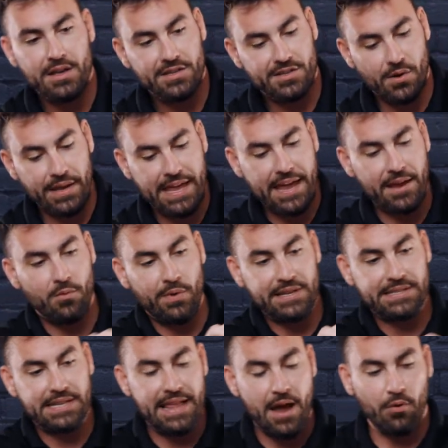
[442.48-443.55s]
So again, we
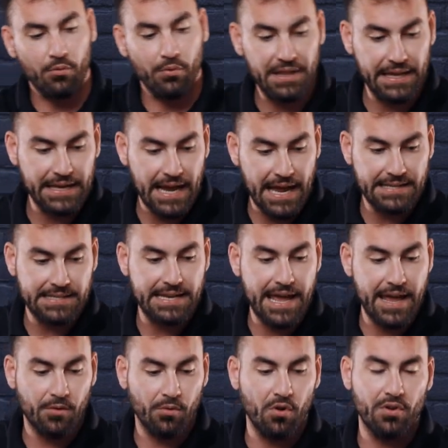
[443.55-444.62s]
see that really nice
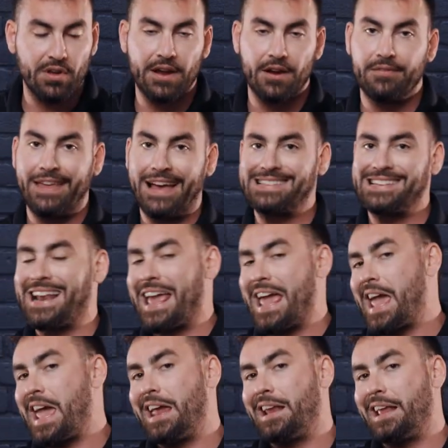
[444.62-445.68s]
neck roll here. That's gonna
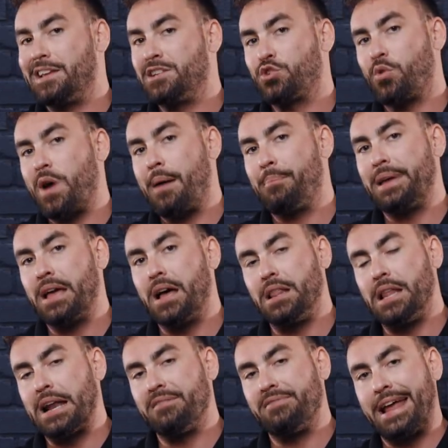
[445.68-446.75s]
aid in trapping a
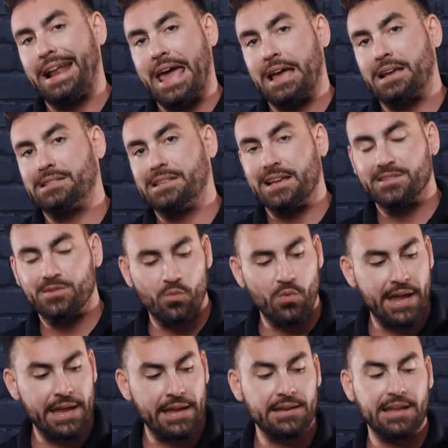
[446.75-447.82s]
lot of that excess
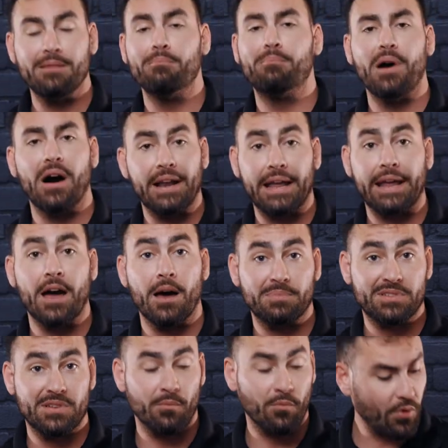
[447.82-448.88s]
wind and buttoning up
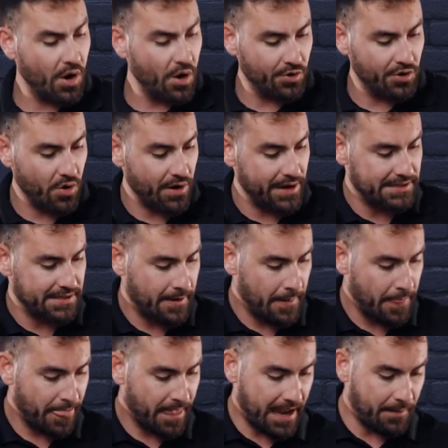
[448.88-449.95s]
some road noise.
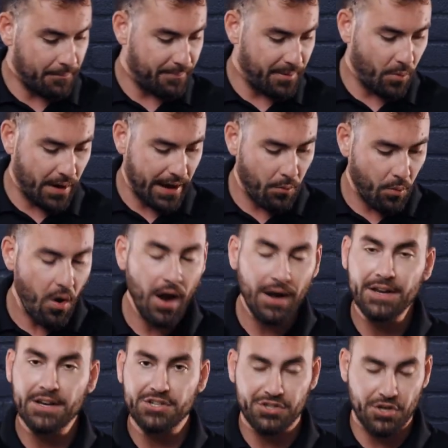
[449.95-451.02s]
But what I
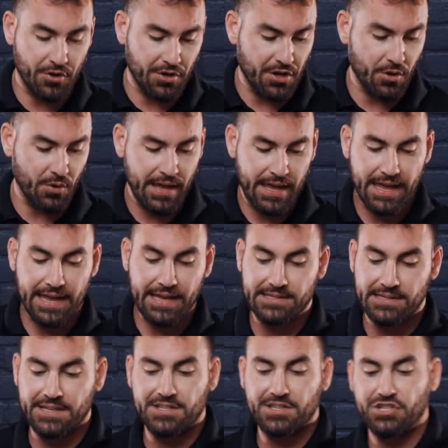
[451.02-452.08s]
wanted to show you is
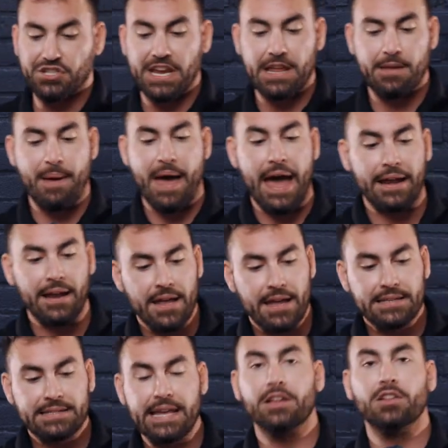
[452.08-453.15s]
this cheek pad.
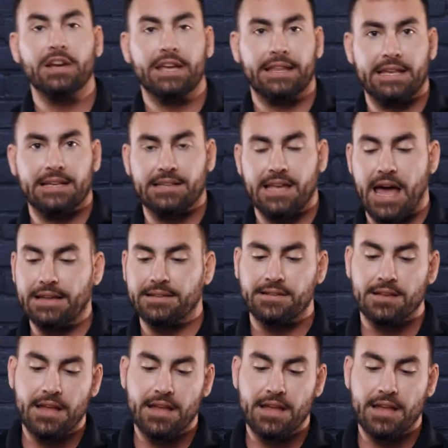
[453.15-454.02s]
Take a look at this, guys.